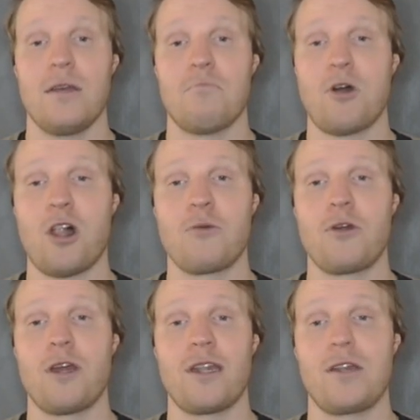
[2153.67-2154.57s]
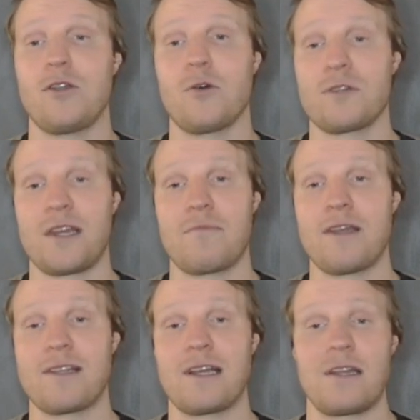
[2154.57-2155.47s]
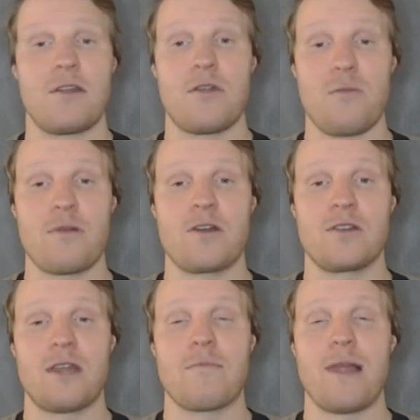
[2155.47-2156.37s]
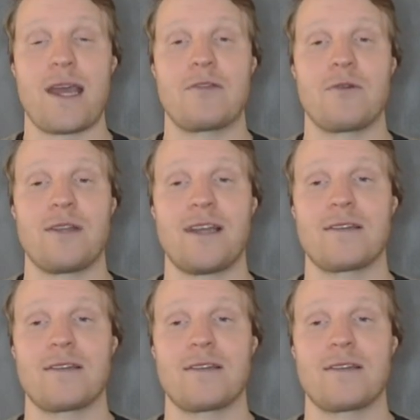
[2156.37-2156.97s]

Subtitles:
Palmer, and then Doughty, basically the 3 players that blank in 26.